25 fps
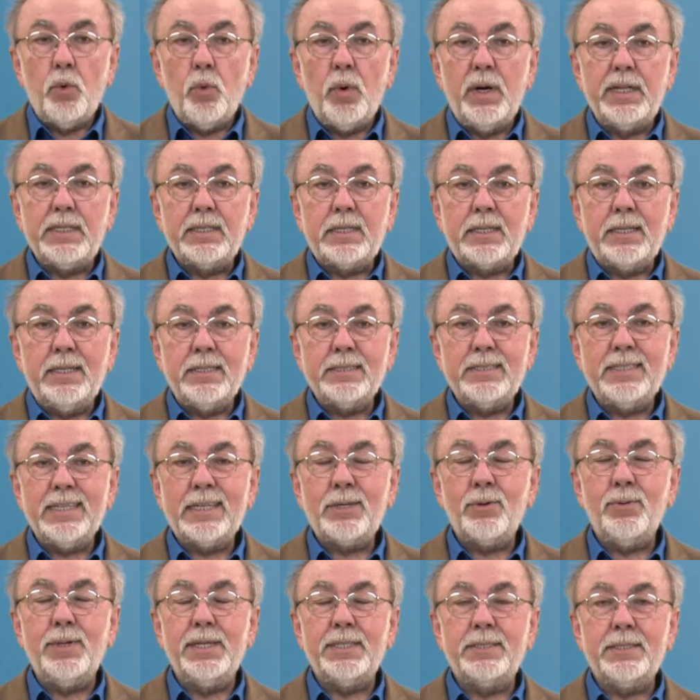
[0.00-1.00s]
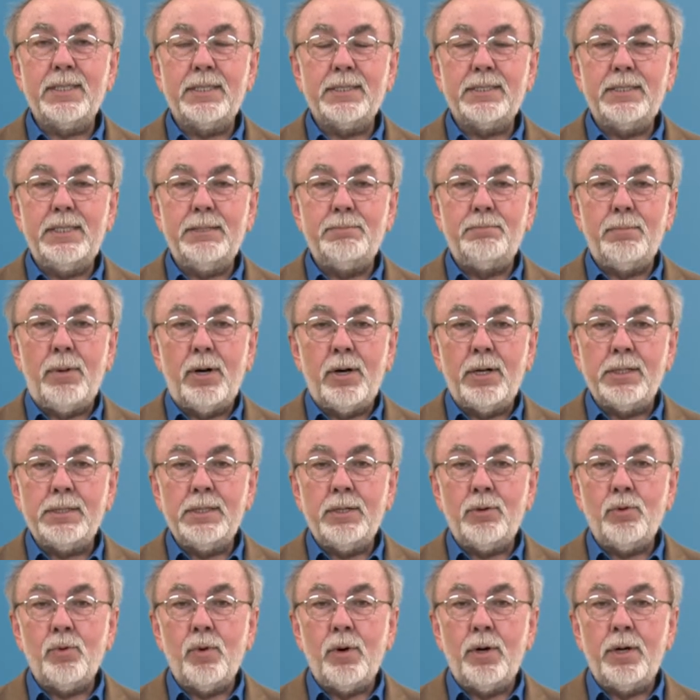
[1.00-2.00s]
one consequence is the
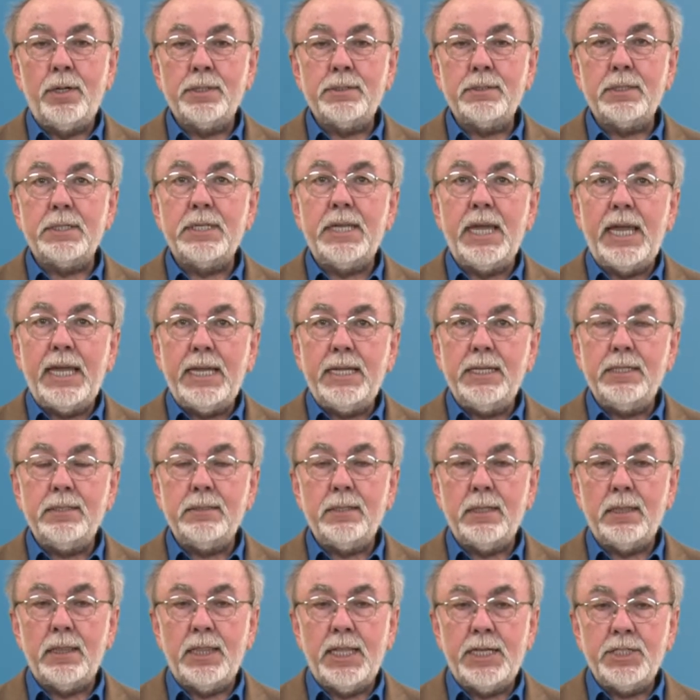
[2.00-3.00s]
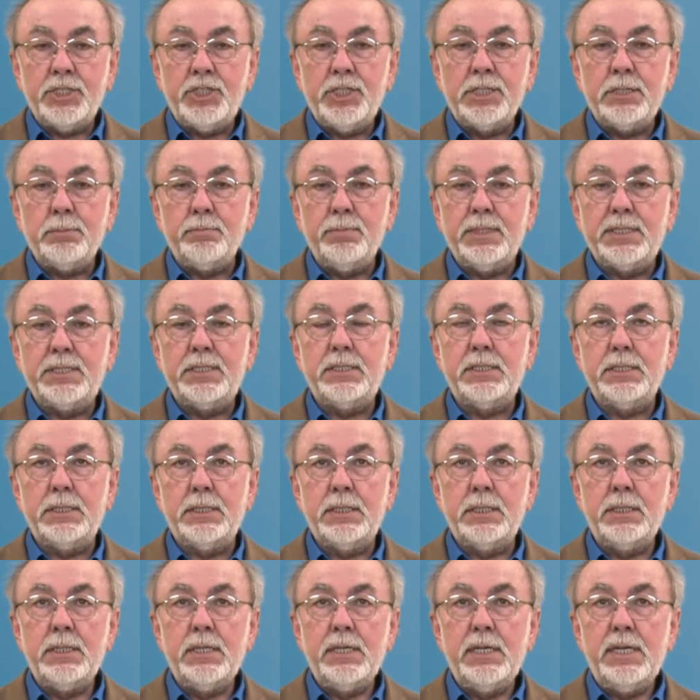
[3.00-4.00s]
model won't gain
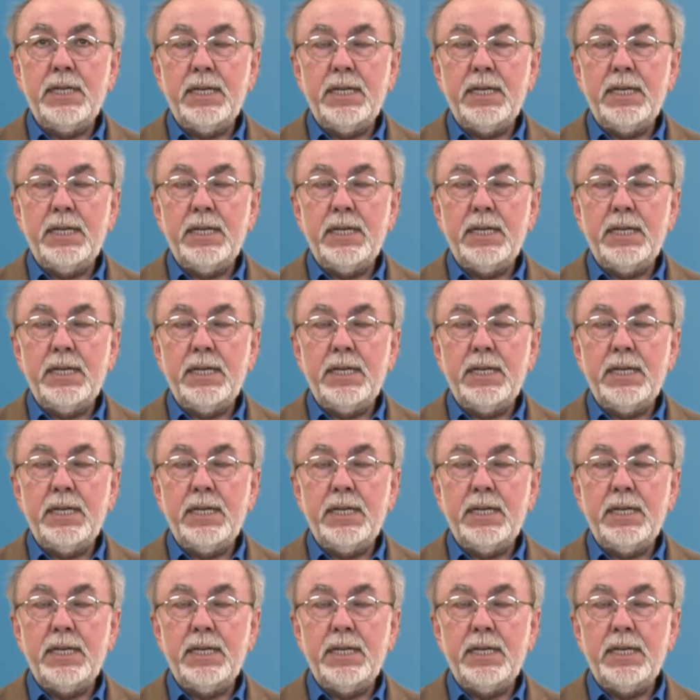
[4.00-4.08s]
legitimacy